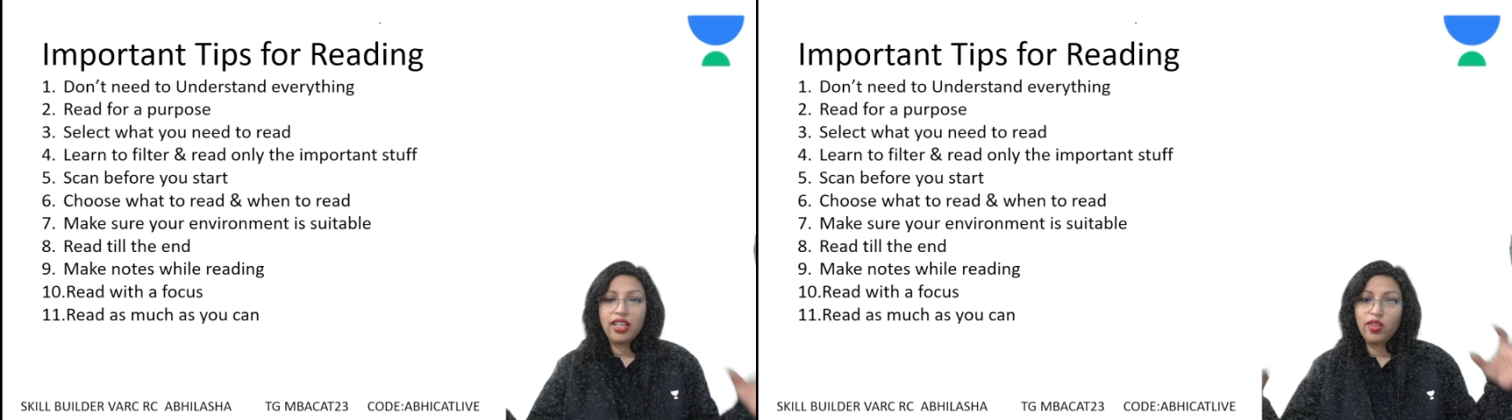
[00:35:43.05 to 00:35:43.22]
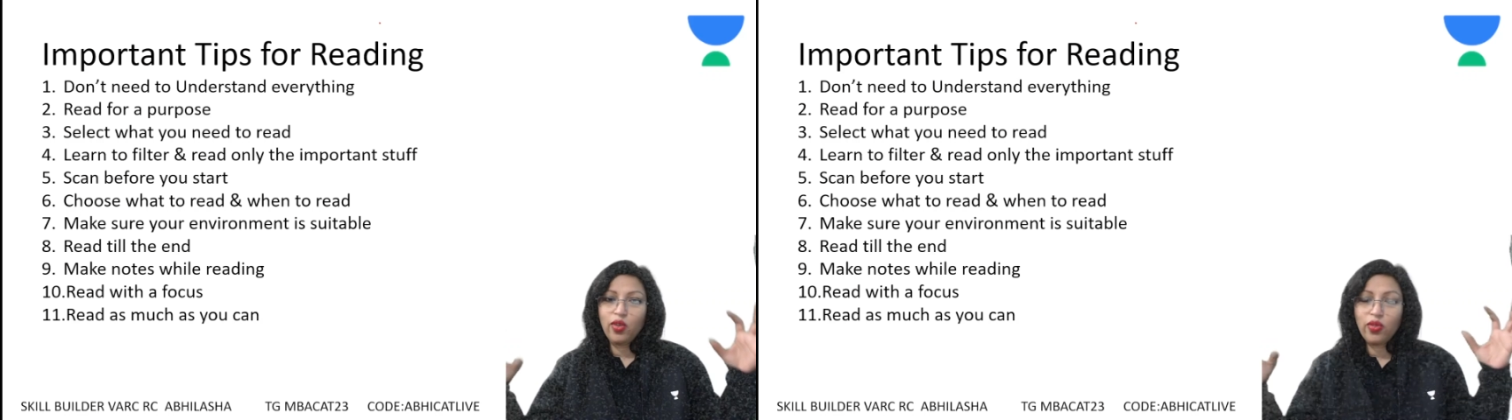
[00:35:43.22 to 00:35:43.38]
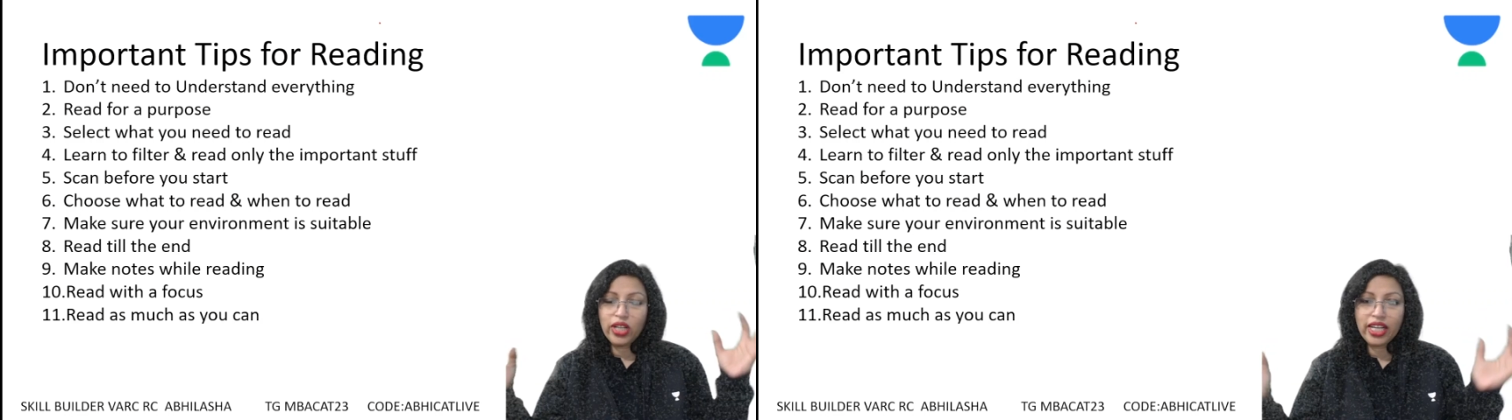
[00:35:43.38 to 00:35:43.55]

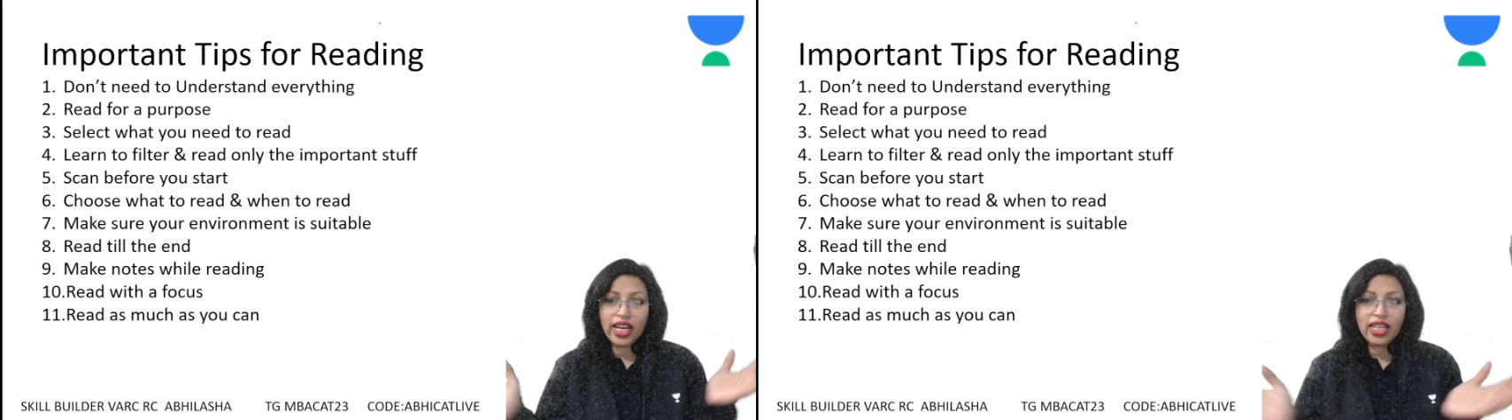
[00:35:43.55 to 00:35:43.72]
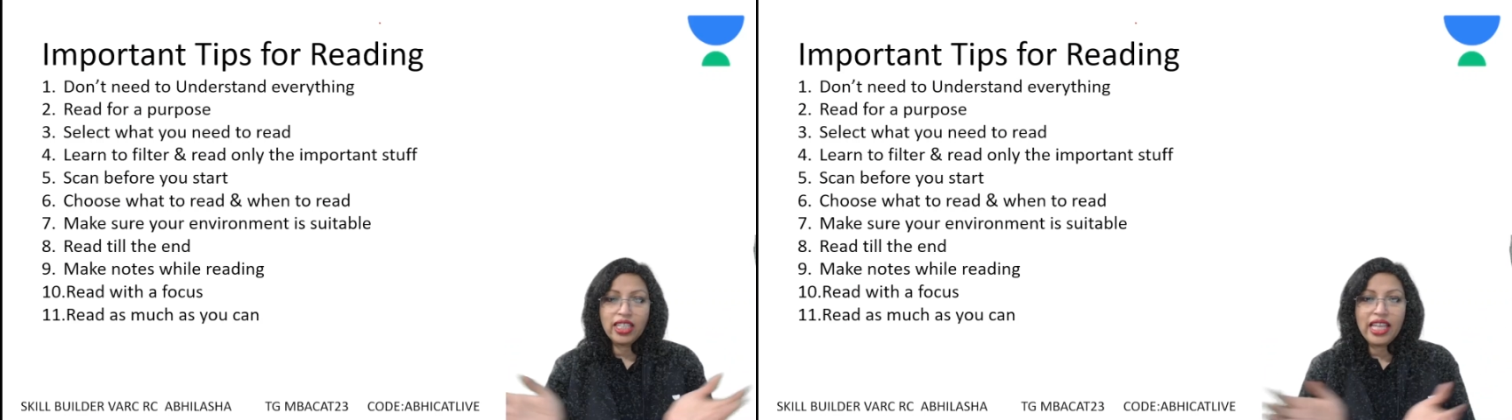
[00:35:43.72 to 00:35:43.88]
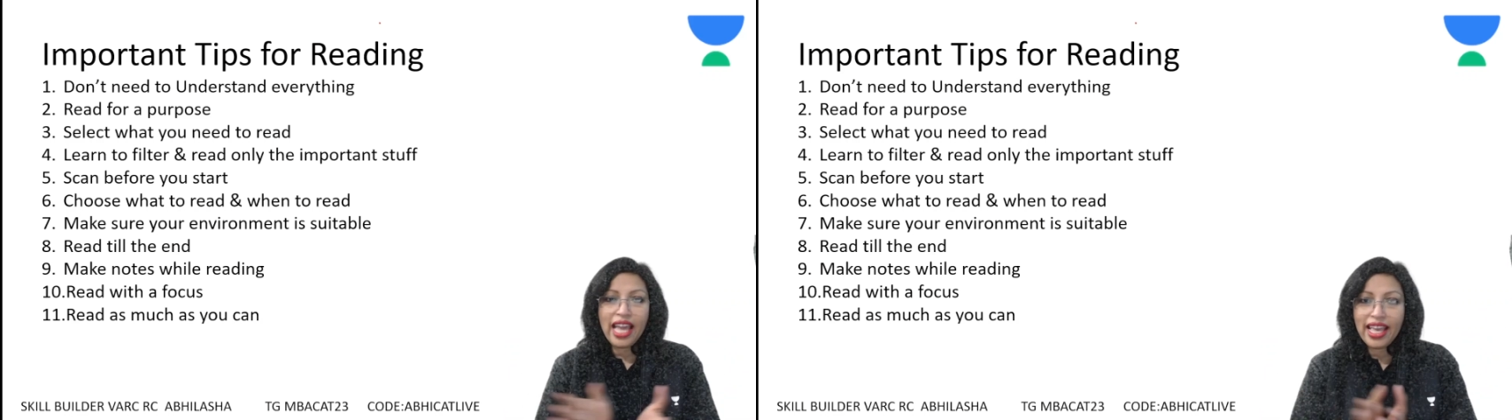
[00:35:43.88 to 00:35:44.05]
You will
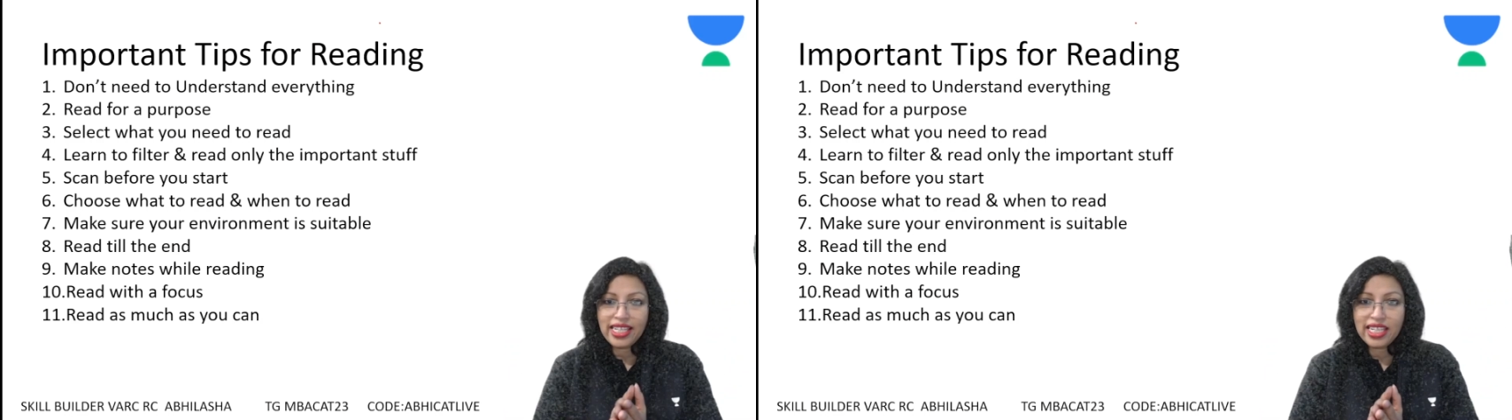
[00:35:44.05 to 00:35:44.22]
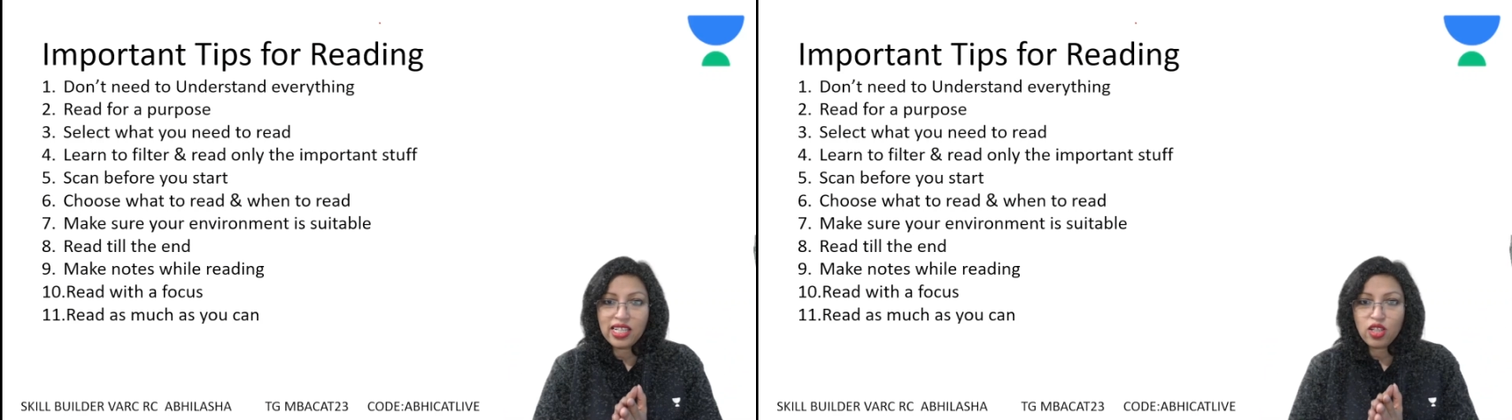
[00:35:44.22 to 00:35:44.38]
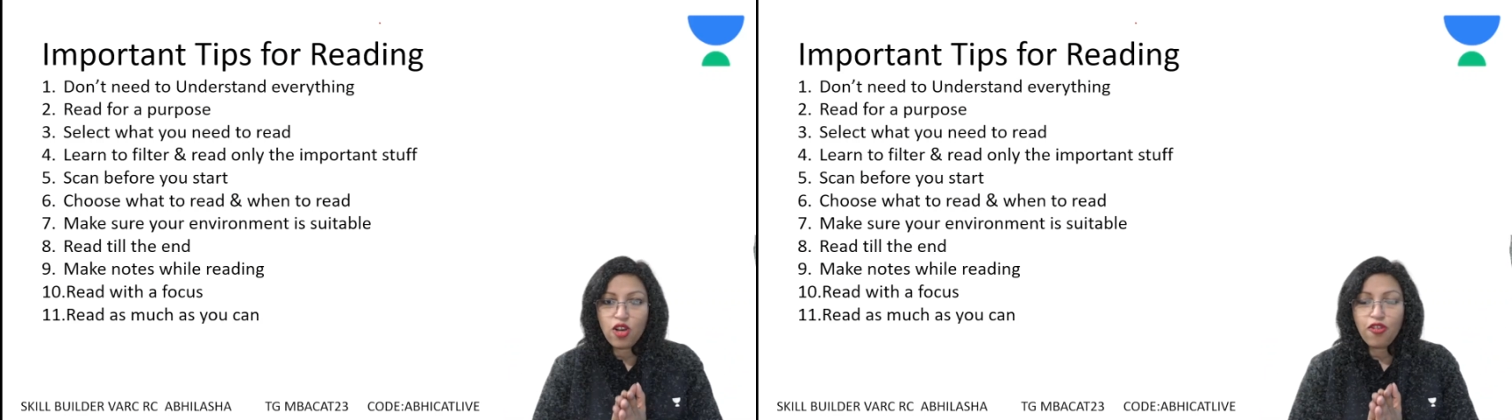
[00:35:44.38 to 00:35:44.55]
get the
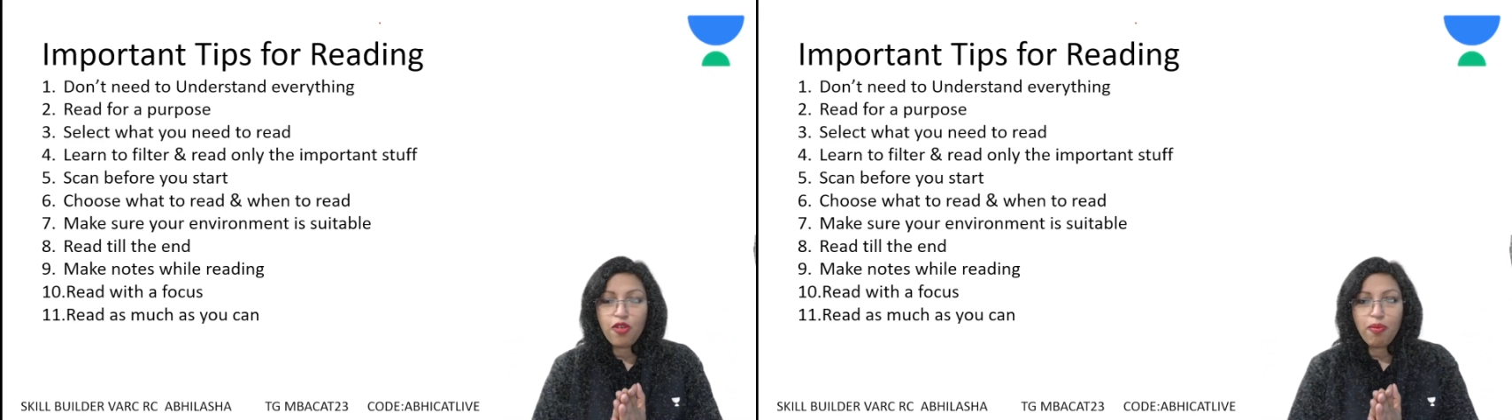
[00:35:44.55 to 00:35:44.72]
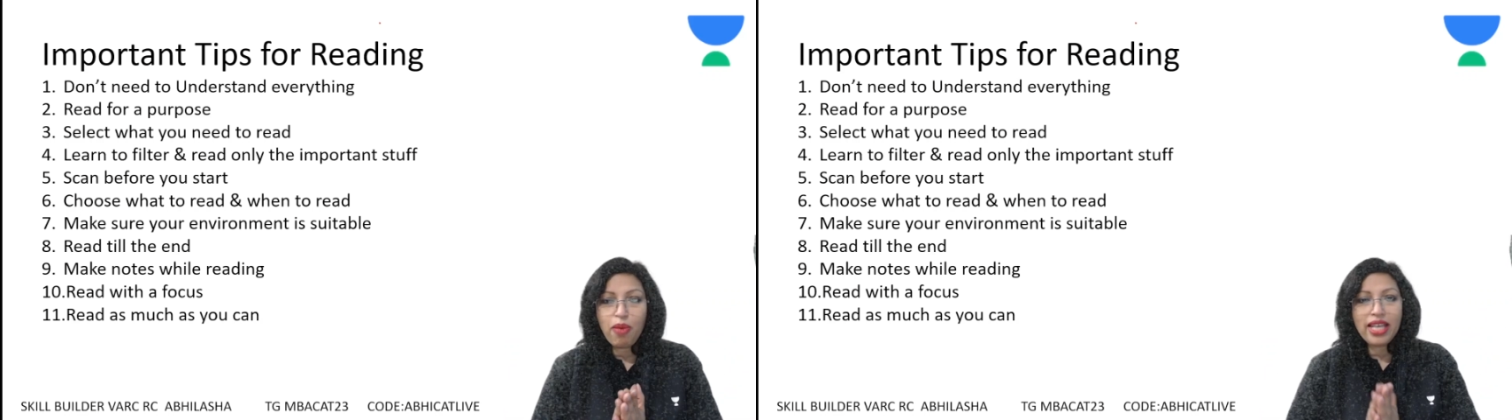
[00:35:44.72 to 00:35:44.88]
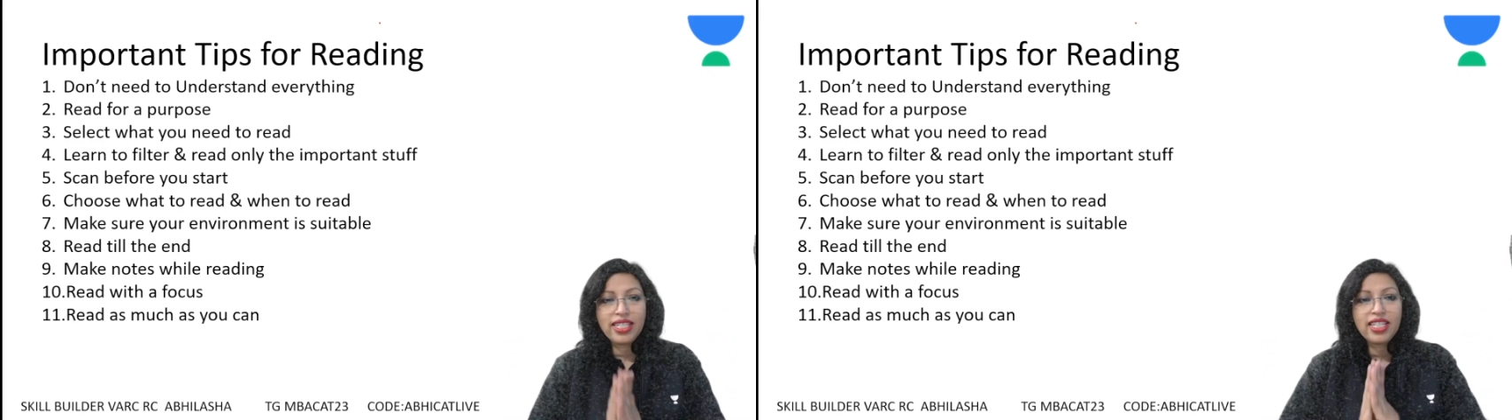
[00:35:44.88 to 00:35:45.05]
essence of a
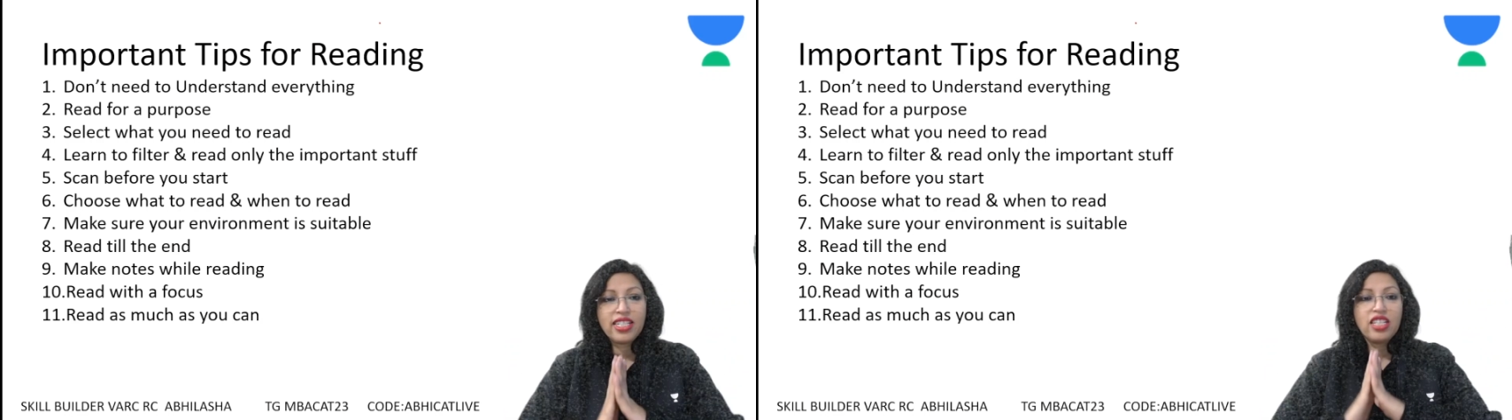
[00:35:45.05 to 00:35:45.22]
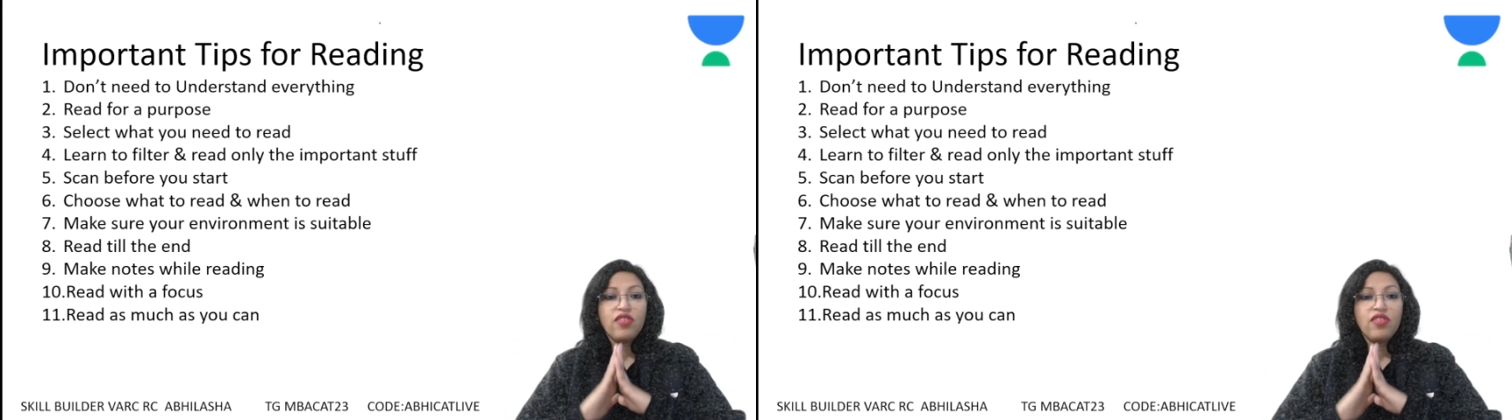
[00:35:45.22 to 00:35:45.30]
passage